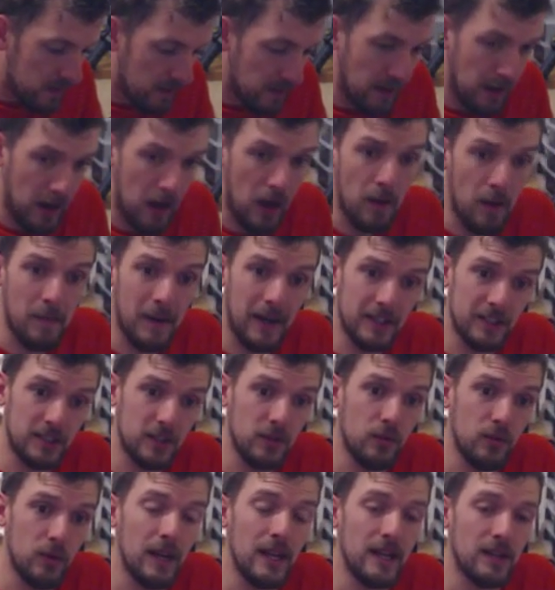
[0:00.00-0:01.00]
that I'm actually
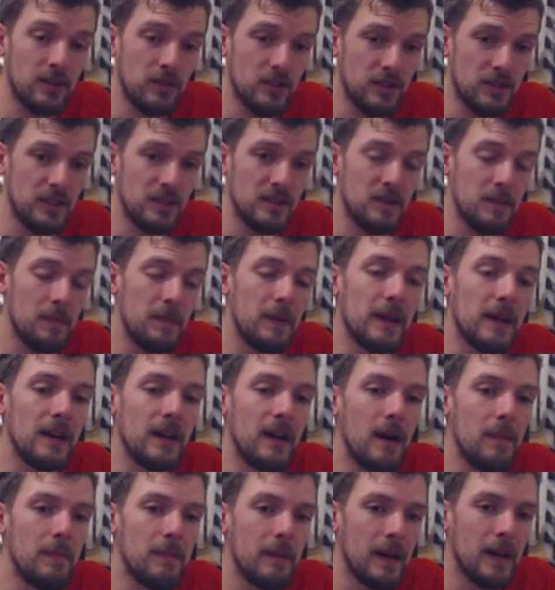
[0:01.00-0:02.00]
really interested to pick
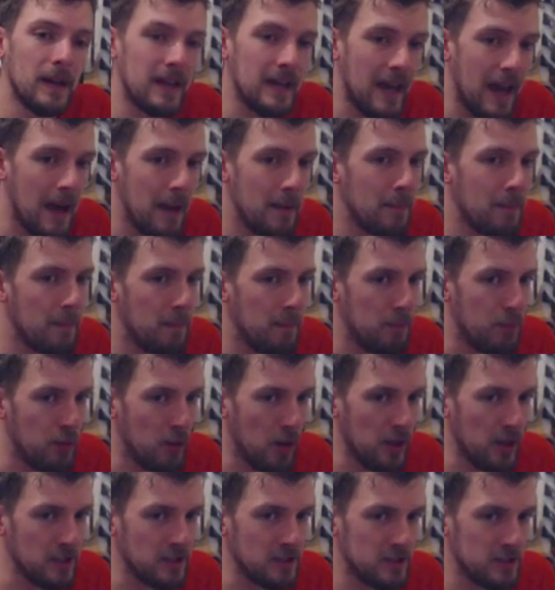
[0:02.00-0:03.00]
up, again,
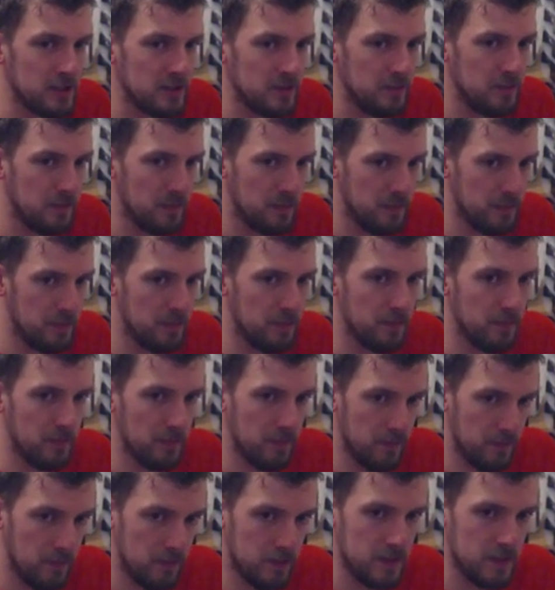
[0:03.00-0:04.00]
price
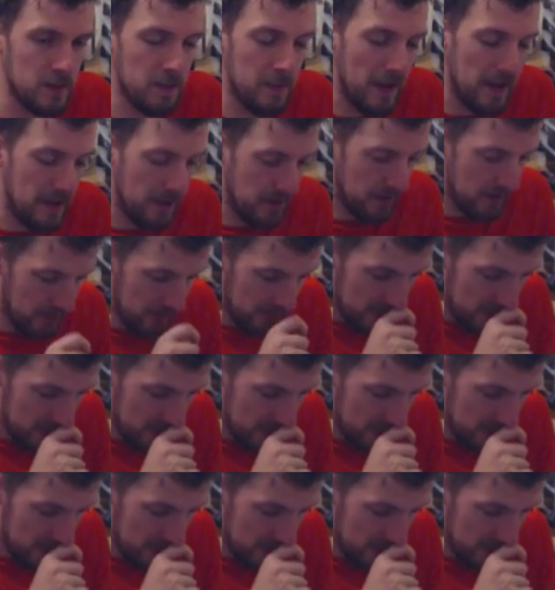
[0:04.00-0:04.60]
dependent.